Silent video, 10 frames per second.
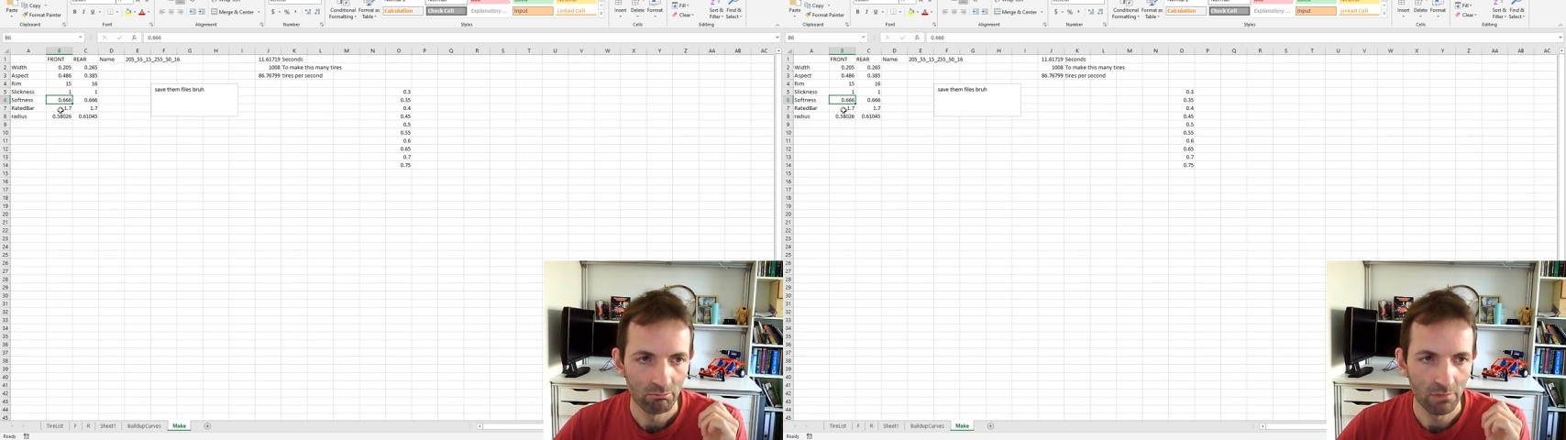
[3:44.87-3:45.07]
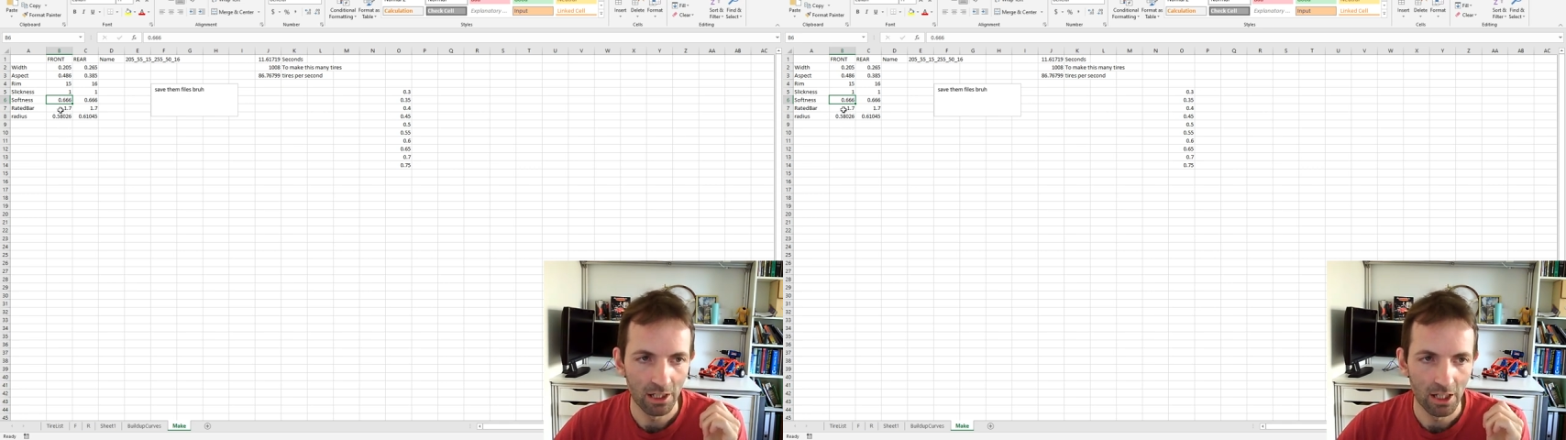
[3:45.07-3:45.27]

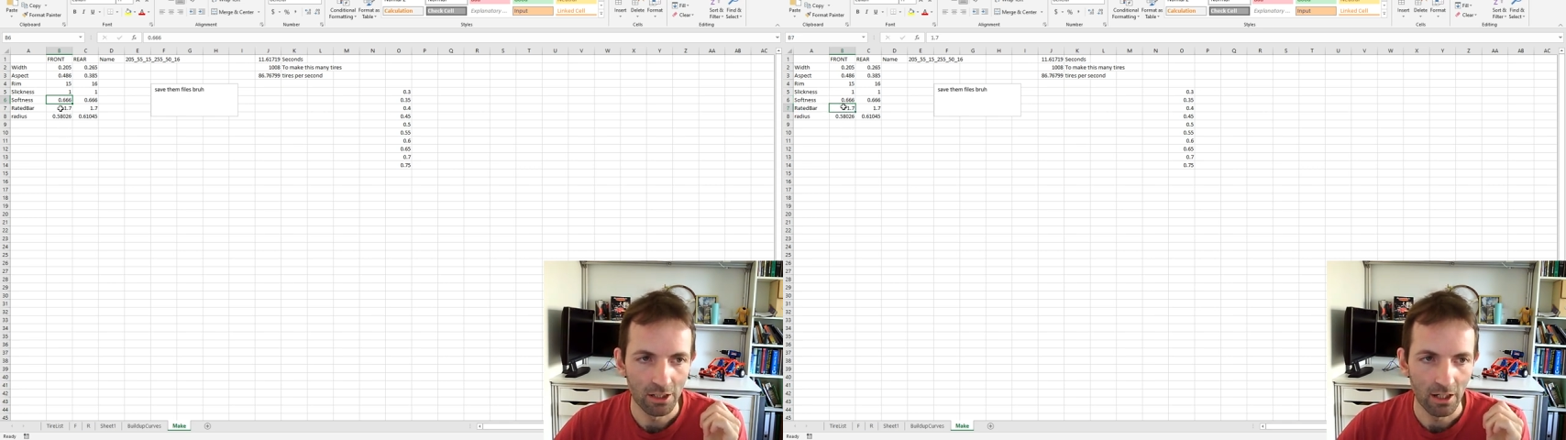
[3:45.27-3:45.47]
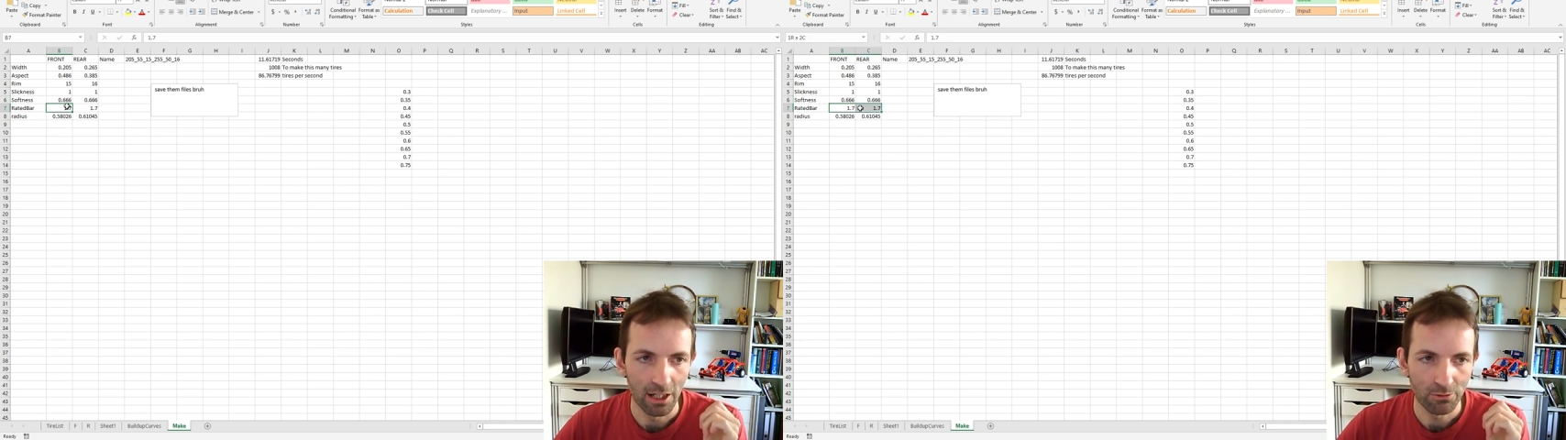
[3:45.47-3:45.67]

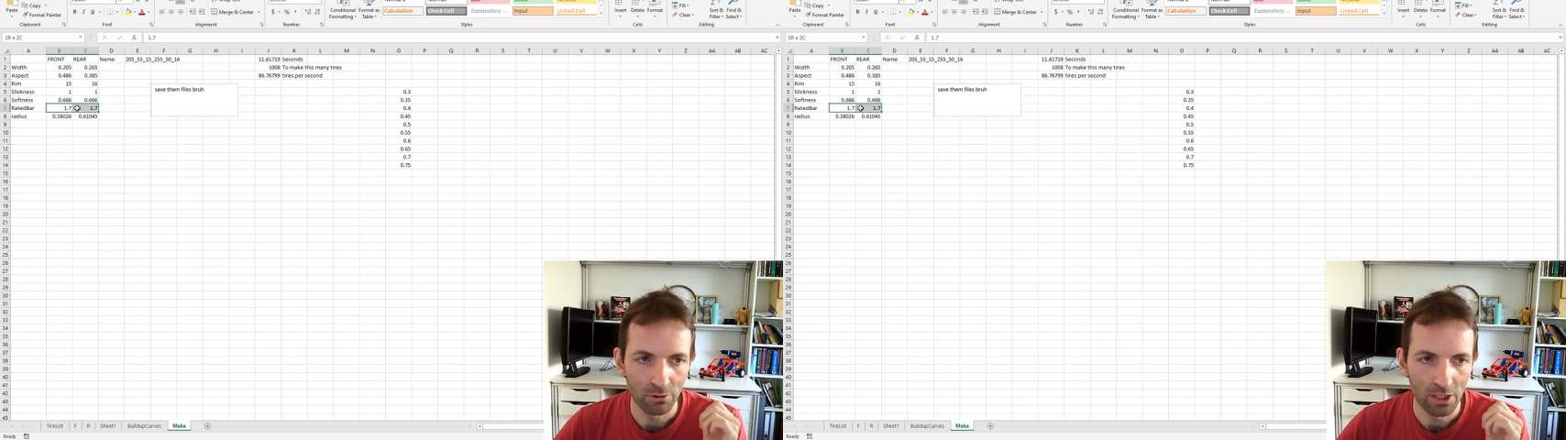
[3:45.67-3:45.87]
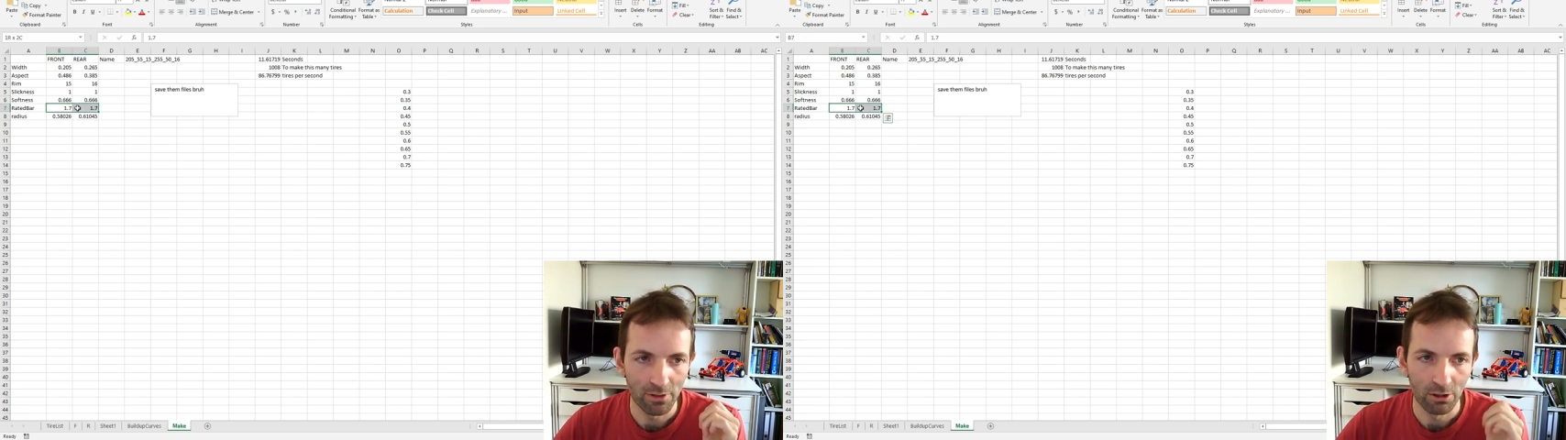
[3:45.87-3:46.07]
And I have to
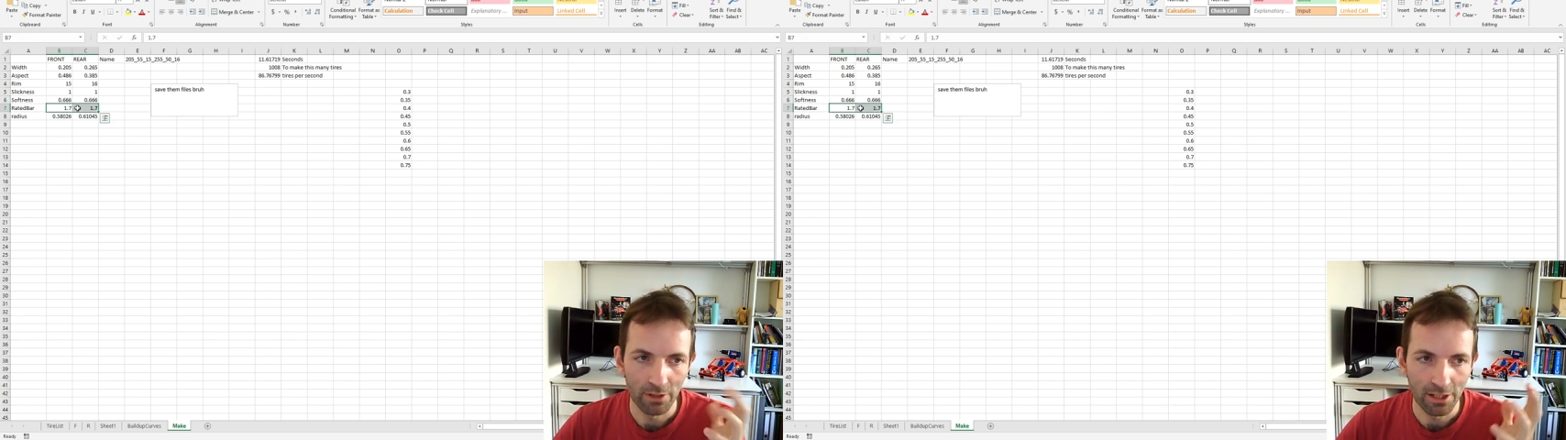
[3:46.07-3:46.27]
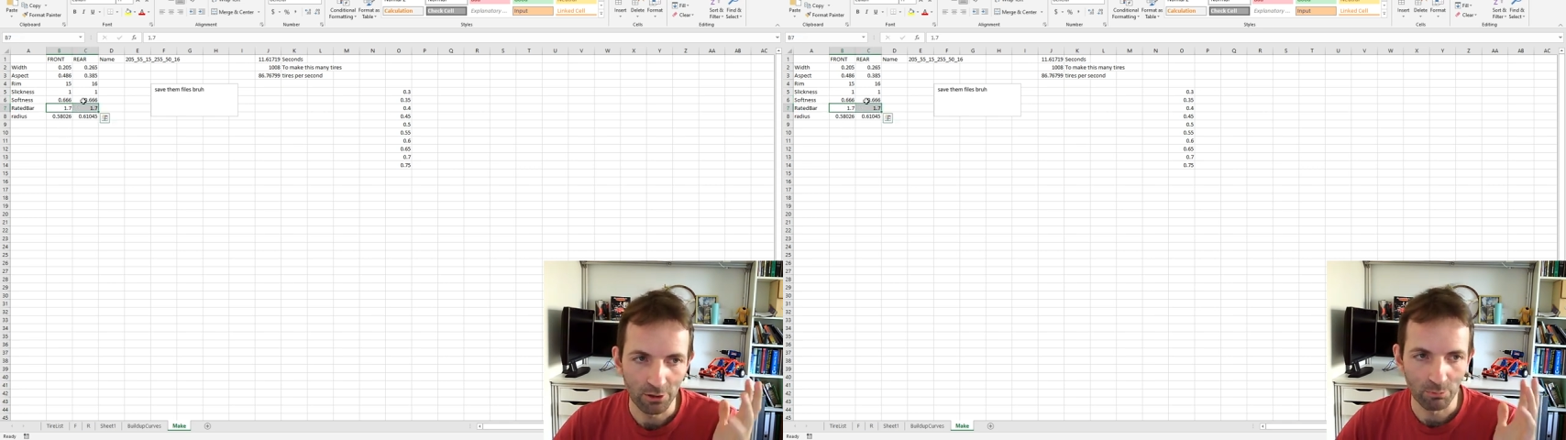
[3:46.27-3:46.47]
give it a
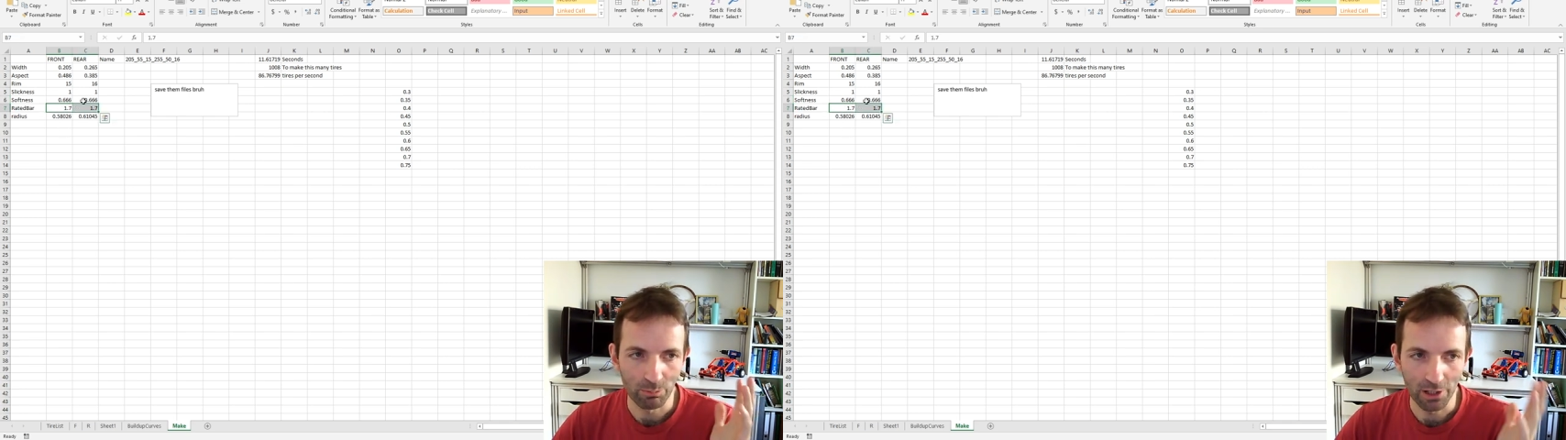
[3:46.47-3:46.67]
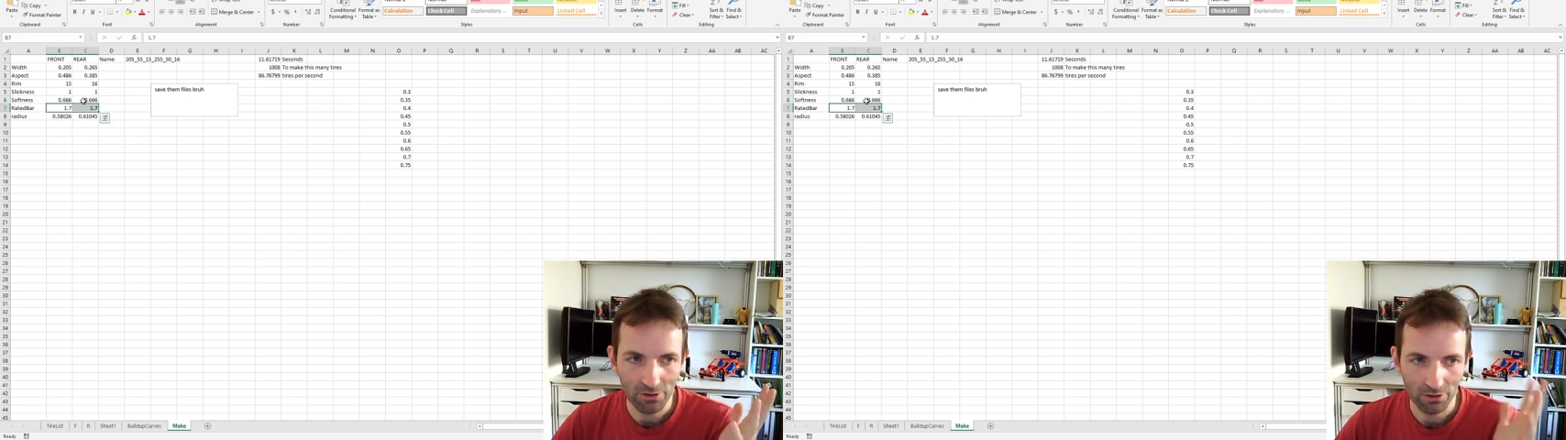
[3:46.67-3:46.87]
rated
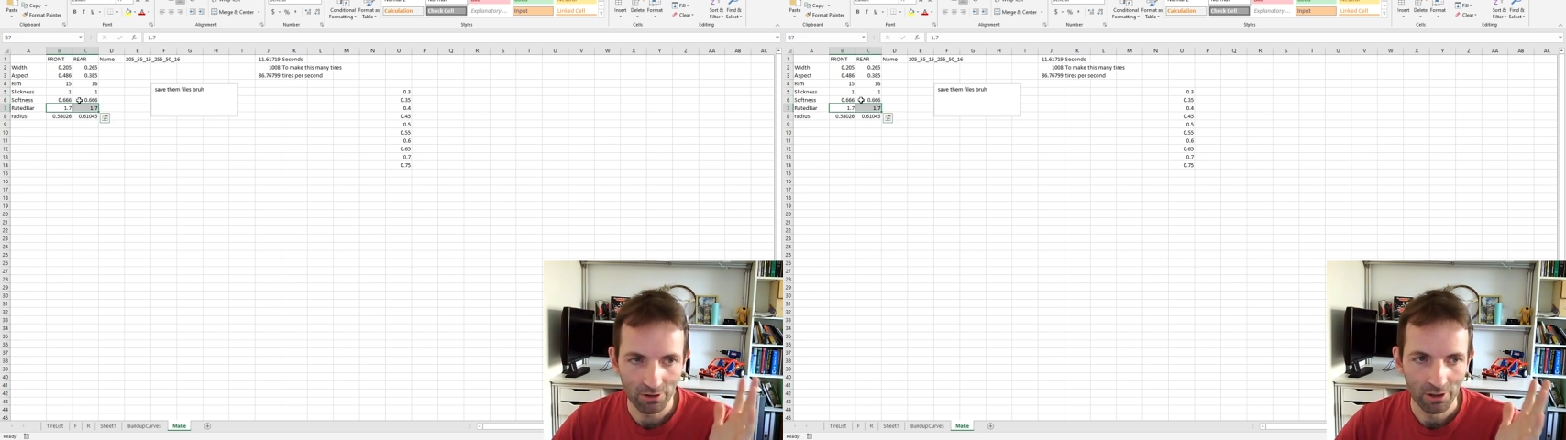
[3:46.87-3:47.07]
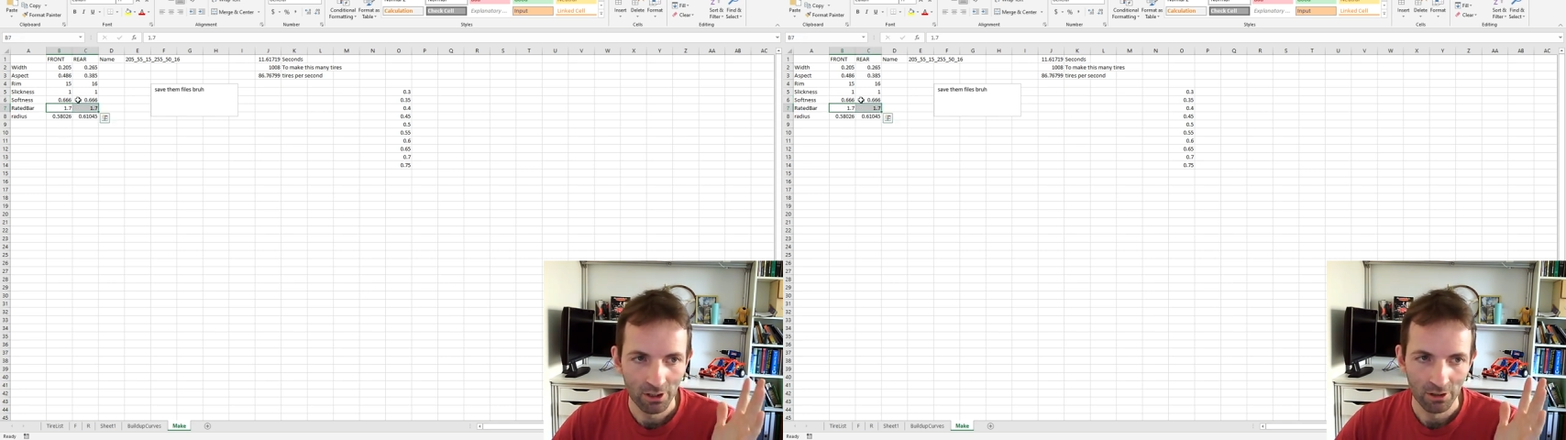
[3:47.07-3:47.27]
pressure